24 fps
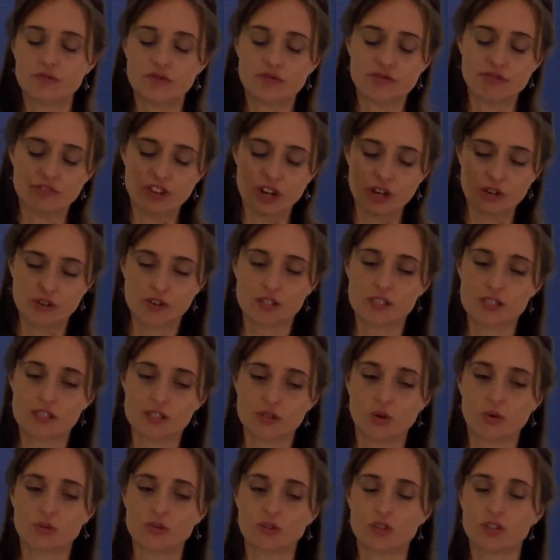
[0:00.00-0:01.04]
very
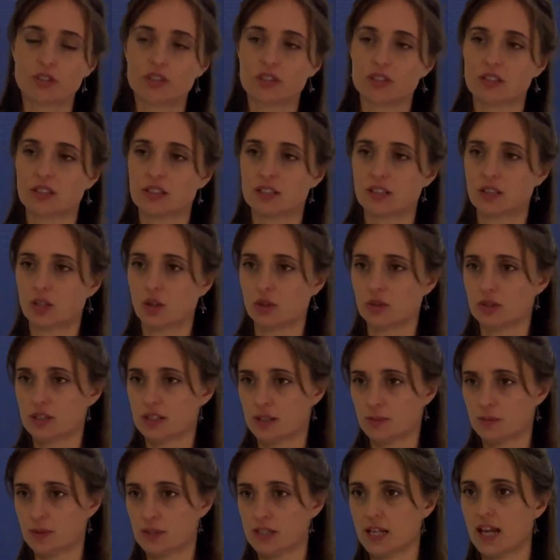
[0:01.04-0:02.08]
soft to these
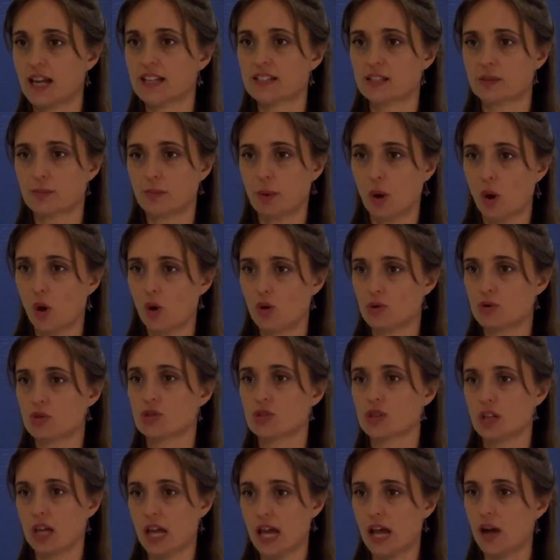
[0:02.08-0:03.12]
concepts, as
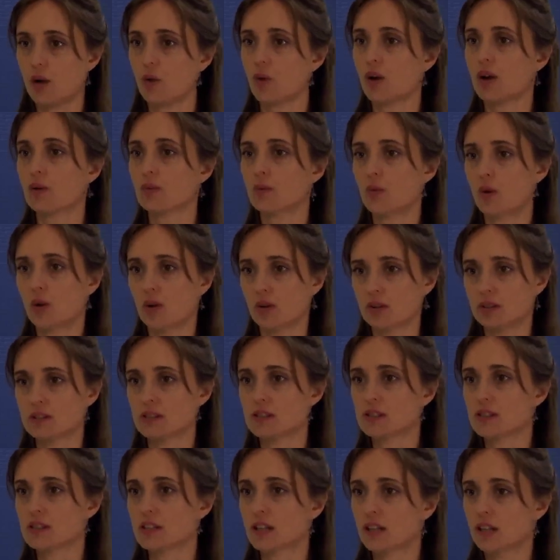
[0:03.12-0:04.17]
opposed to how I
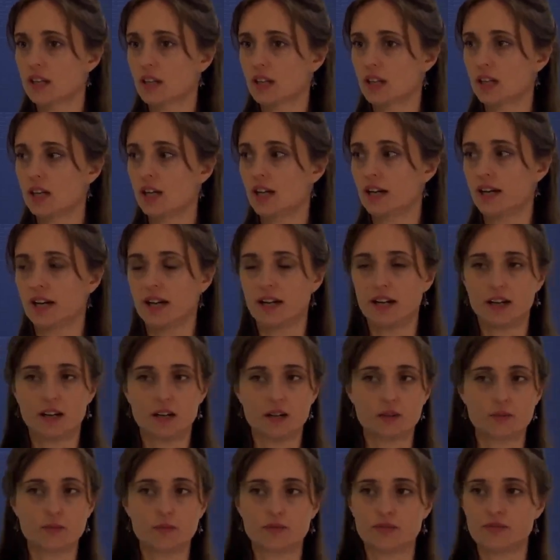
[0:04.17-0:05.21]
was
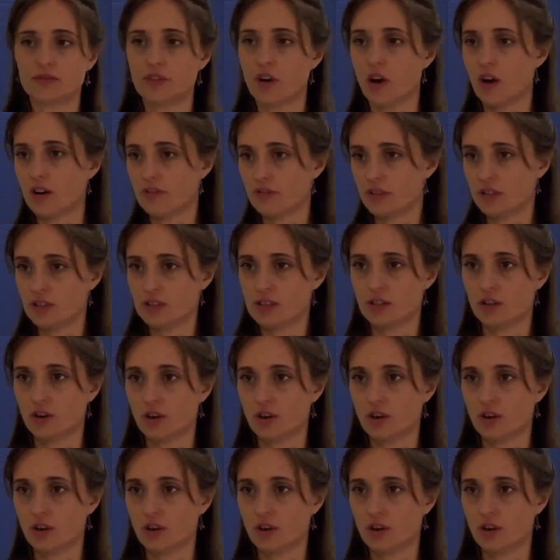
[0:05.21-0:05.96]
3